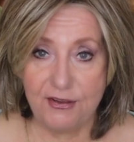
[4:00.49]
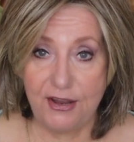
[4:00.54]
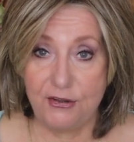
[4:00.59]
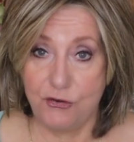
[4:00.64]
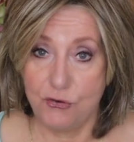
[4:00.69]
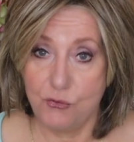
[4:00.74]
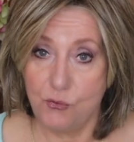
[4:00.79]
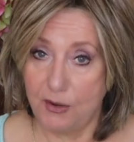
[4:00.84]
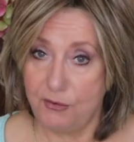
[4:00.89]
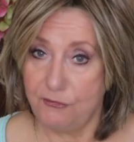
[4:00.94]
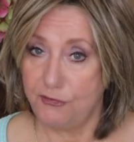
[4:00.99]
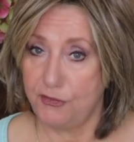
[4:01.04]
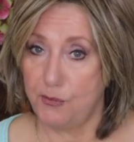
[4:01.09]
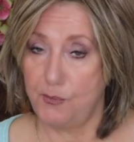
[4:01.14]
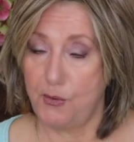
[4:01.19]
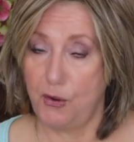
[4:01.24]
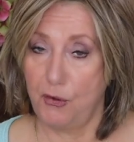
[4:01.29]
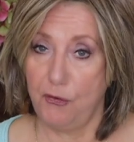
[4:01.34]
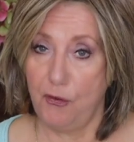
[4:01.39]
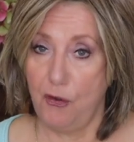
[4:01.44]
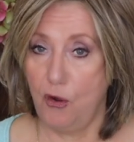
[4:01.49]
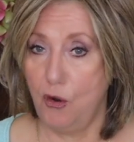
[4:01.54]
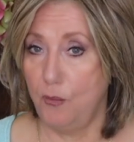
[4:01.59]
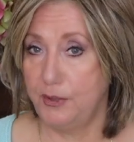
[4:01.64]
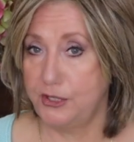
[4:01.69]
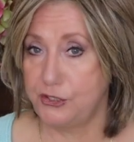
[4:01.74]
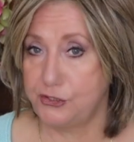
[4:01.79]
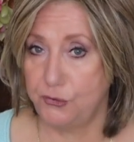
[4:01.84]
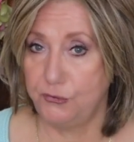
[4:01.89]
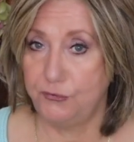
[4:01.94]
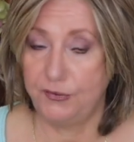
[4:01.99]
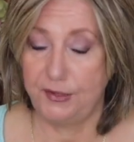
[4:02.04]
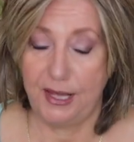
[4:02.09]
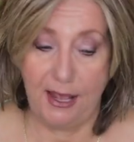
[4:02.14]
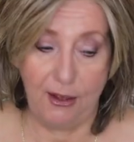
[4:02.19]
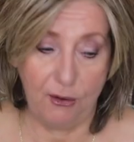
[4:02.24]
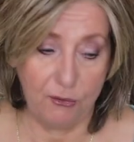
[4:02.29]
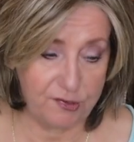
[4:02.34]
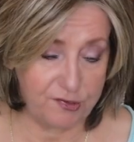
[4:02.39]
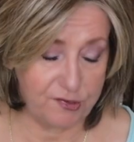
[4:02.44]
a new one for the motorhome and two for the
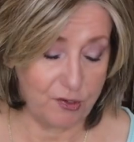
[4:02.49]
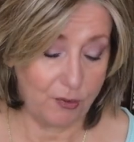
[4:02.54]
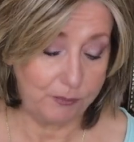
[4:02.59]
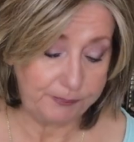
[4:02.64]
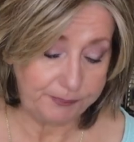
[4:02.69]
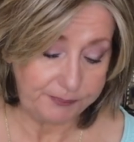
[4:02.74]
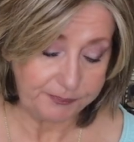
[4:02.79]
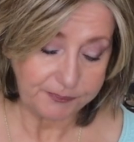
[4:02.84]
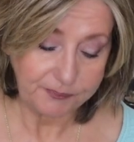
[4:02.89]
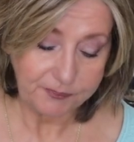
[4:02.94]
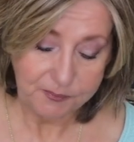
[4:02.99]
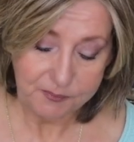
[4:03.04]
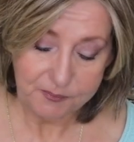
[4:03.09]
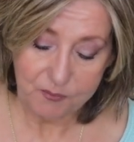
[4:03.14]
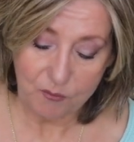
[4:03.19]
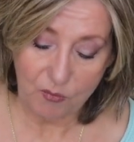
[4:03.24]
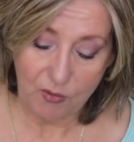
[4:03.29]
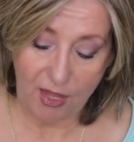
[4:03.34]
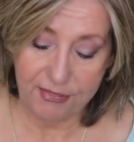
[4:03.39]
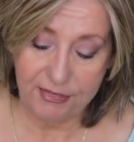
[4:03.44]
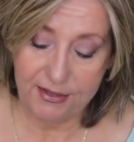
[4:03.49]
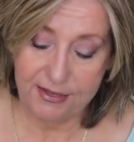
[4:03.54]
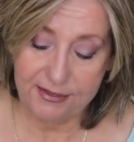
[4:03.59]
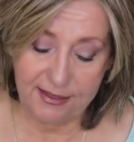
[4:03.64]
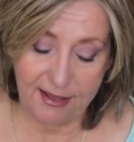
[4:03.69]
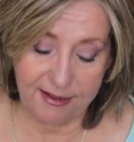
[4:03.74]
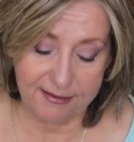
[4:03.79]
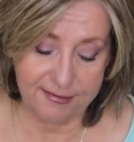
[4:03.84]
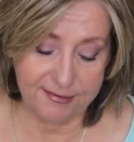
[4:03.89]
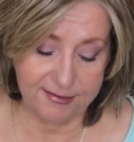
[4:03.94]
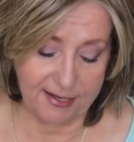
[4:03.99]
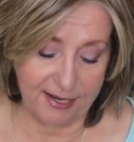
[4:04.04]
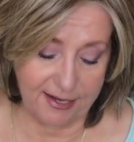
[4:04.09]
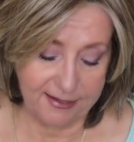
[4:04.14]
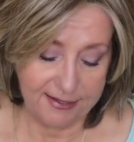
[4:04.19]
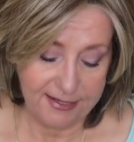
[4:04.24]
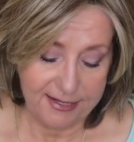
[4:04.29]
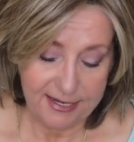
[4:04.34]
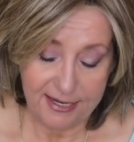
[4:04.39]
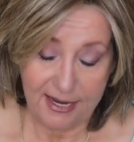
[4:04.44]
house. So I think that's,
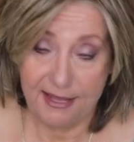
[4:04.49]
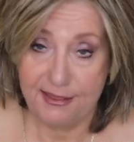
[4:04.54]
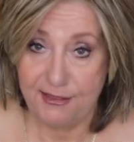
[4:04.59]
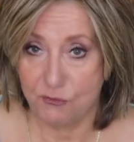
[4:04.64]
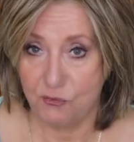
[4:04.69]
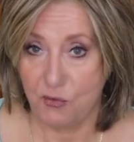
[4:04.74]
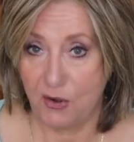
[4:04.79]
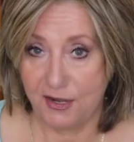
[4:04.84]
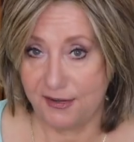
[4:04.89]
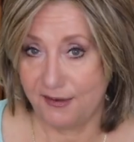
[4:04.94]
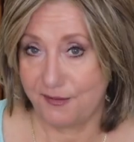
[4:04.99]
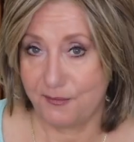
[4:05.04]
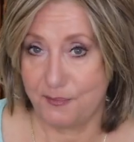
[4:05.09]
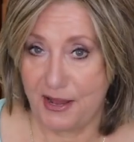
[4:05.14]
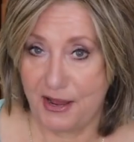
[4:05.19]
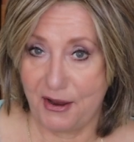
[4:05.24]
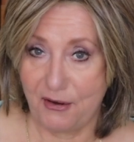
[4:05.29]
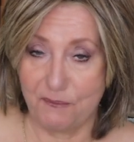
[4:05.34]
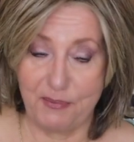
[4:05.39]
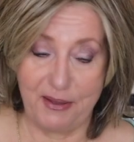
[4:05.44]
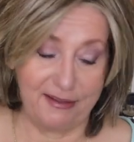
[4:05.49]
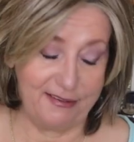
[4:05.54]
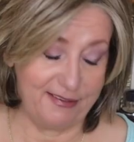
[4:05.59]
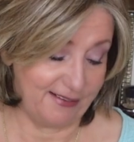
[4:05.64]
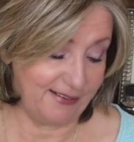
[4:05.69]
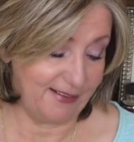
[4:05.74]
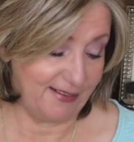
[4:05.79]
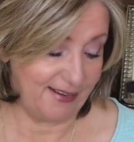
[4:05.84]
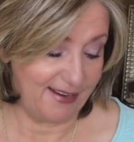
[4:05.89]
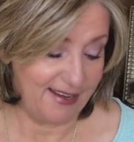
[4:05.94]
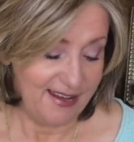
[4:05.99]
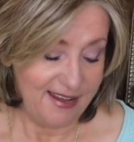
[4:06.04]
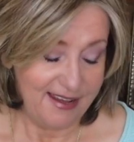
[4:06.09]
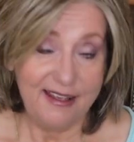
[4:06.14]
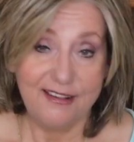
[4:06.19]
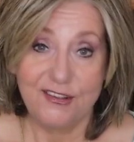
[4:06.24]
uh, and then one there basically.